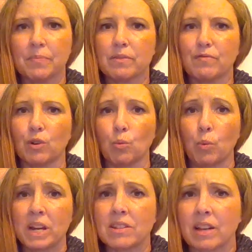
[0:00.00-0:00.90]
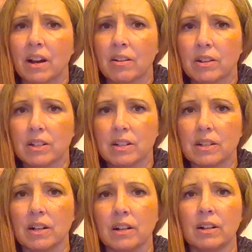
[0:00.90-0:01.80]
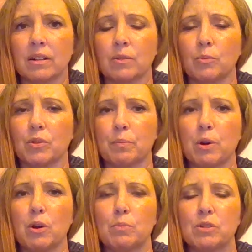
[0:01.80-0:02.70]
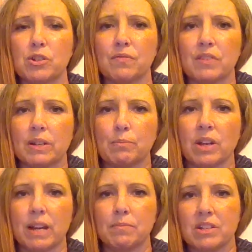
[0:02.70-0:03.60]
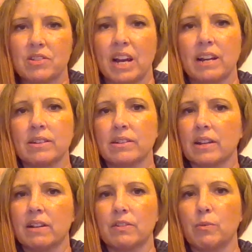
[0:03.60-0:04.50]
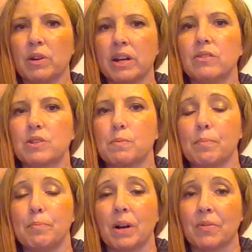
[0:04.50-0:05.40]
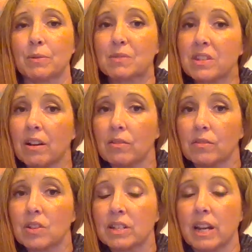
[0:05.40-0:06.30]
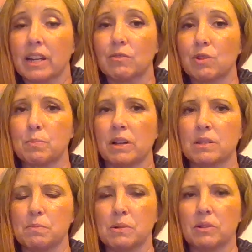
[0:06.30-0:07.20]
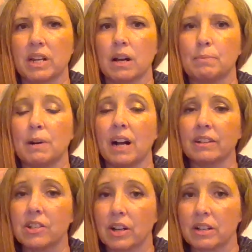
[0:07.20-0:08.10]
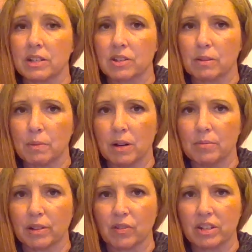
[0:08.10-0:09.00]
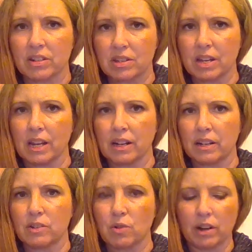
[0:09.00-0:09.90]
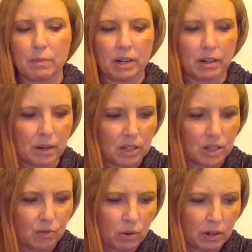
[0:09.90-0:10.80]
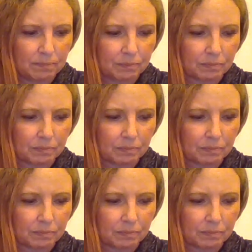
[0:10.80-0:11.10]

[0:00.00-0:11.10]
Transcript: for weeks now uh, with the Pope shifting blame to Satan and everyone else but themselves and taking responsibility, apologizing to the public for this sin and trying to make amends for it.